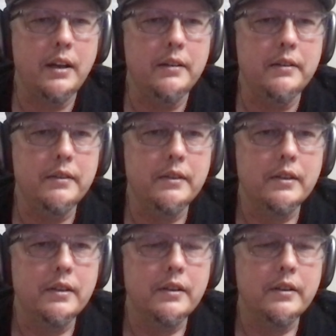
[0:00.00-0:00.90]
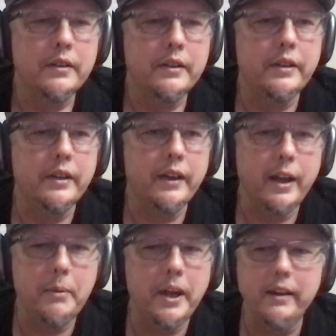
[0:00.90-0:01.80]
And he's like,
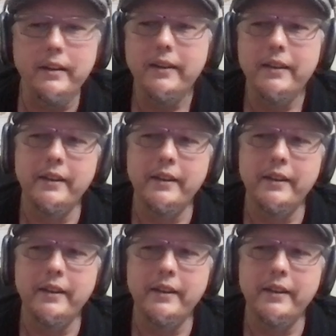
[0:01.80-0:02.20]
"Hey man,"